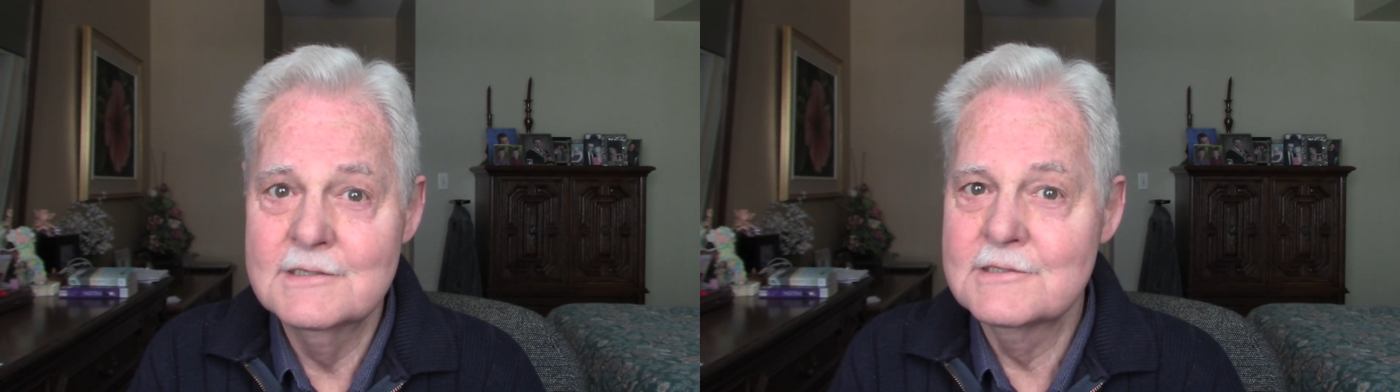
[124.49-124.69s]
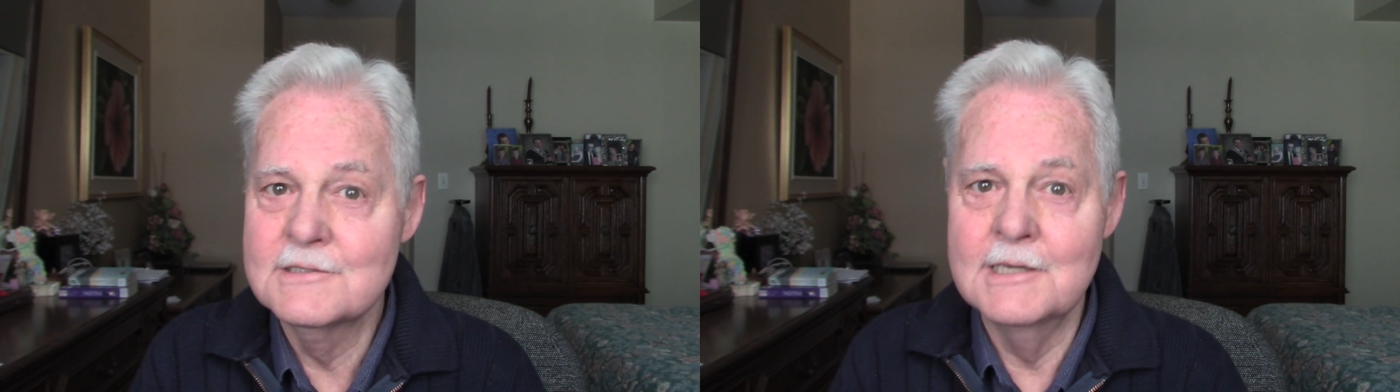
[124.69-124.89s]

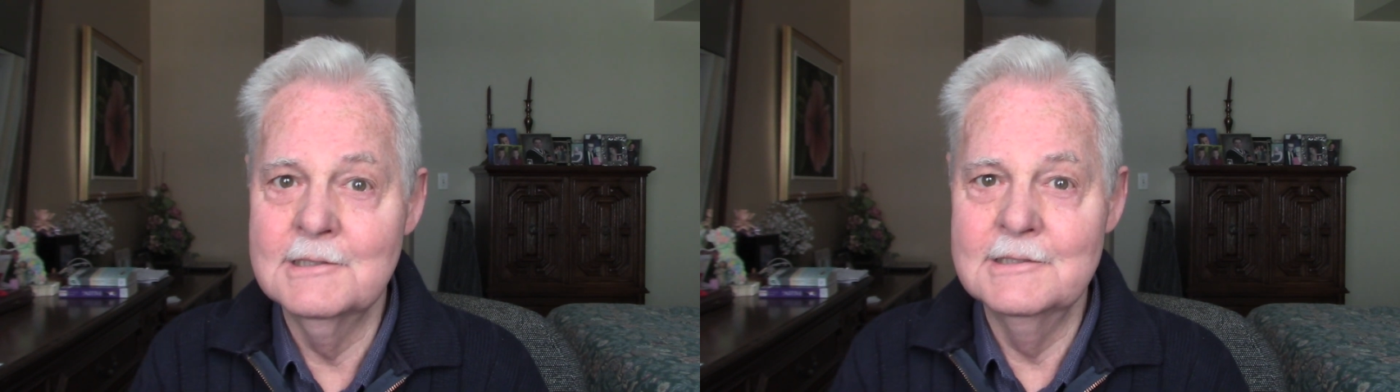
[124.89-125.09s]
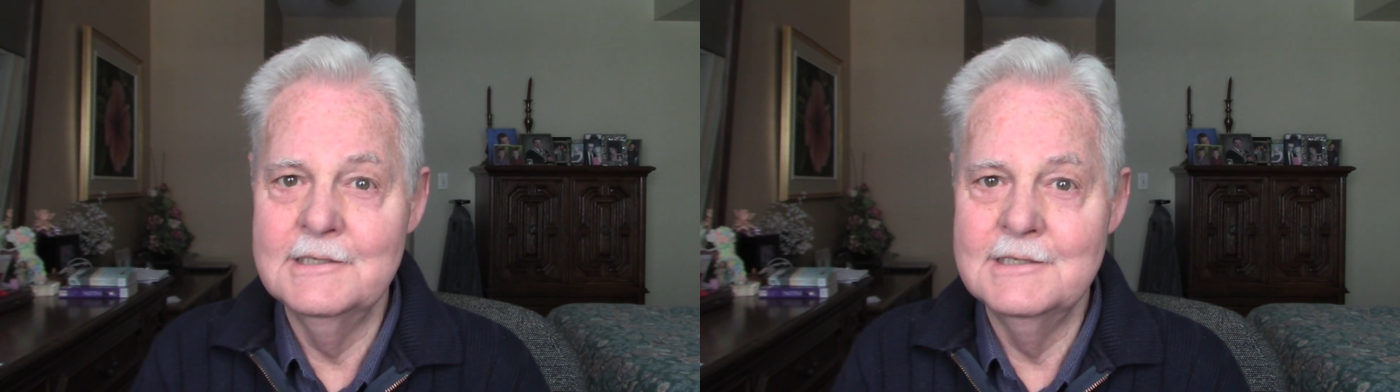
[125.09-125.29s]

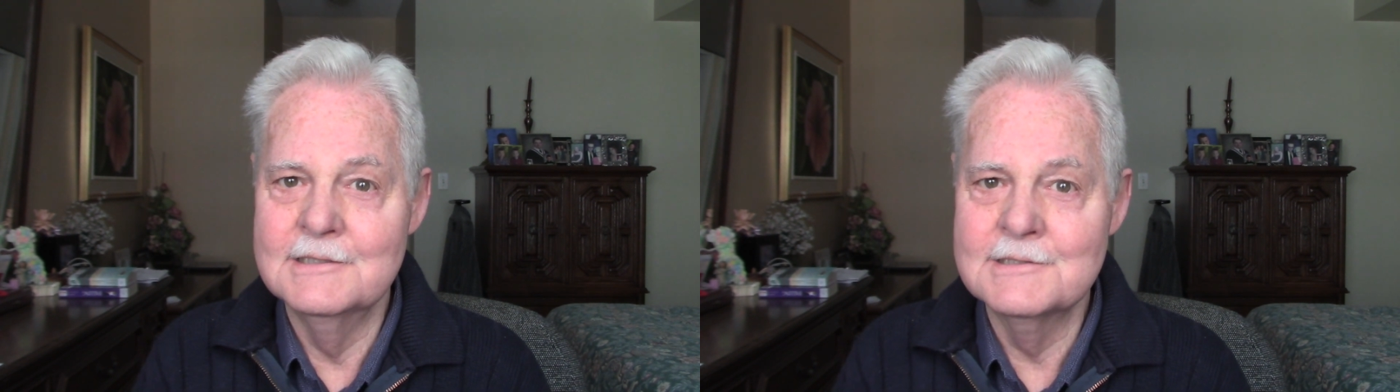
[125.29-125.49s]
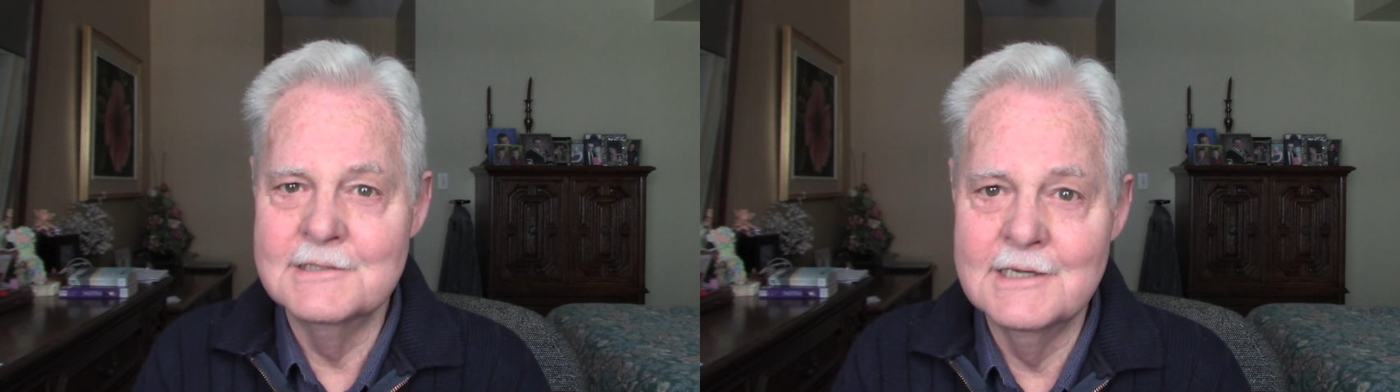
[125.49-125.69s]
"Suddenly it's